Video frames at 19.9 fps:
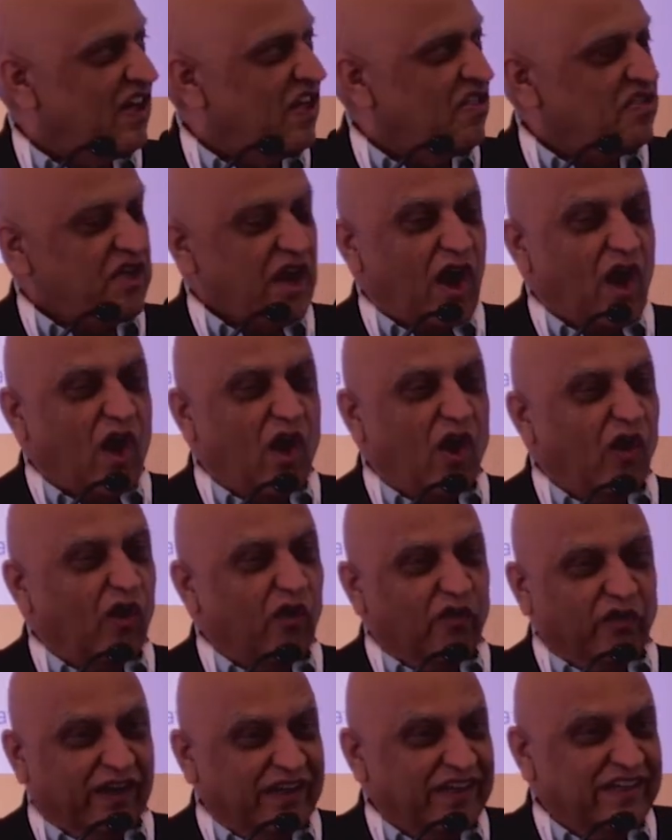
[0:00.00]
They are
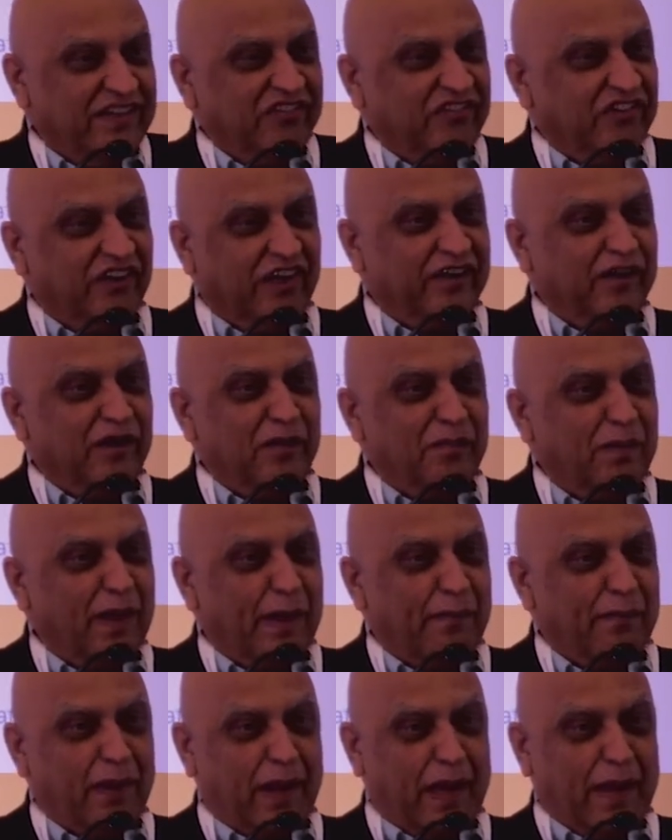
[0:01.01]
already threatened by
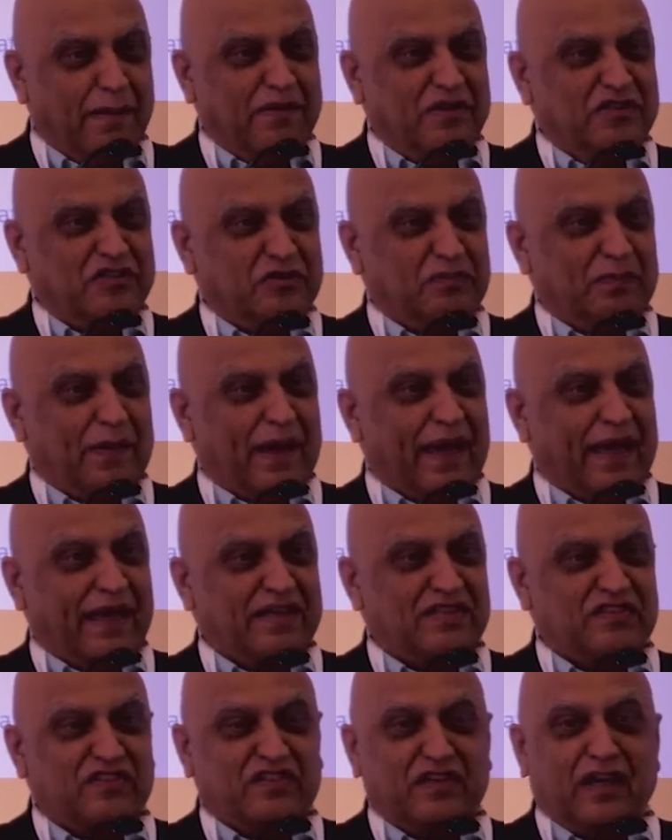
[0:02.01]
payments
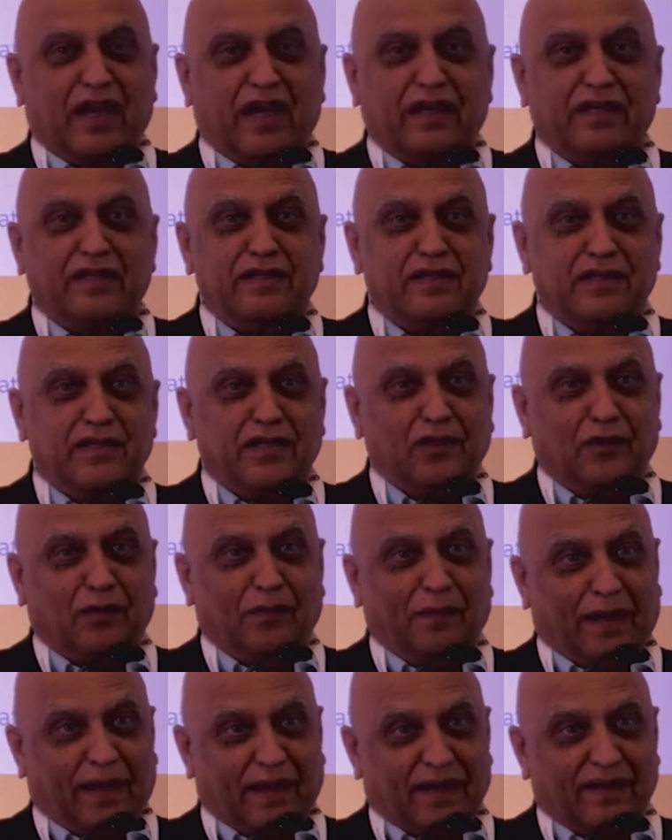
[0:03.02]
banks and
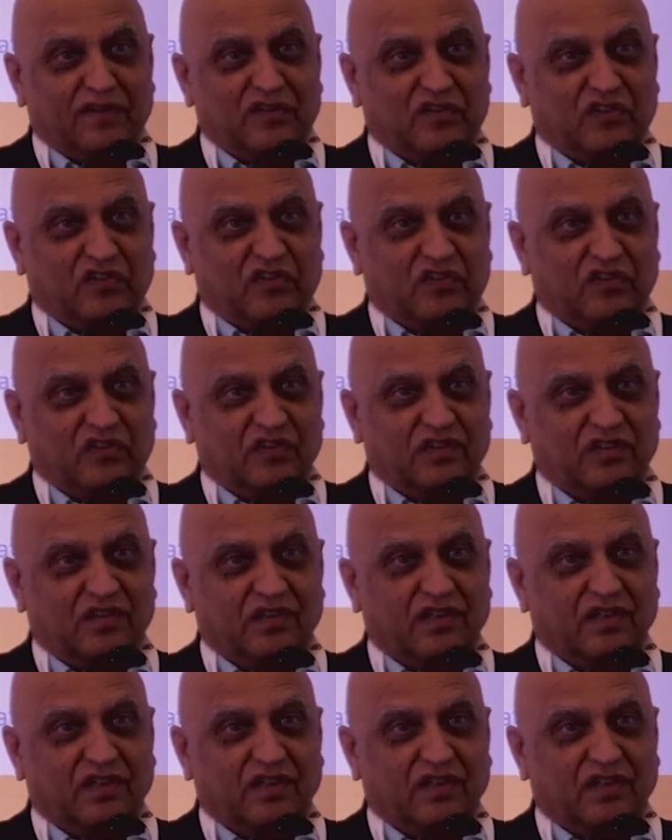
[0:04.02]
neobanks.